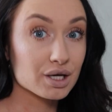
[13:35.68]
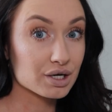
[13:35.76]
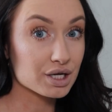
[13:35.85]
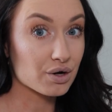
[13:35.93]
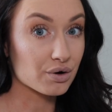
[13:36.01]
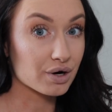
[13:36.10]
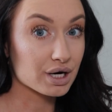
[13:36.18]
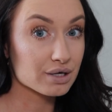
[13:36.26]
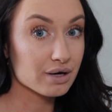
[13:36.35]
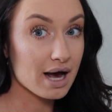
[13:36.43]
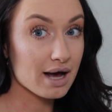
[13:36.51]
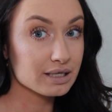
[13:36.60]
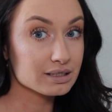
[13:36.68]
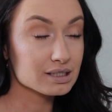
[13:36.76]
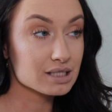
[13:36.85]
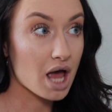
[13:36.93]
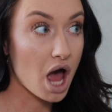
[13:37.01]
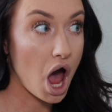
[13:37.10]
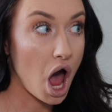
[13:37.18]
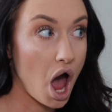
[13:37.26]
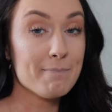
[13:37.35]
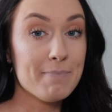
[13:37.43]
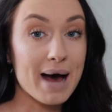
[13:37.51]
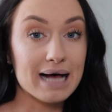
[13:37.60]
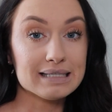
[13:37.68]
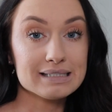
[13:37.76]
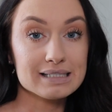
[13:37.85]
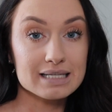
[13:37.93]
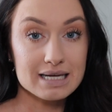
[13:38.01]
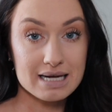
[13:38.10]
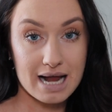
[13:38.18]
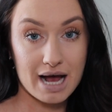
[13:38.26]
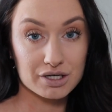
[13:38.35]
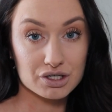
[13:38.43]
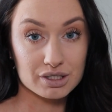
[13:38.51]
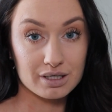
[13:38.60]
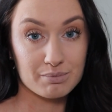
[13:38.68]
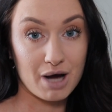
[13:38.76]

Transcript: their deodorant, you guys, best naturally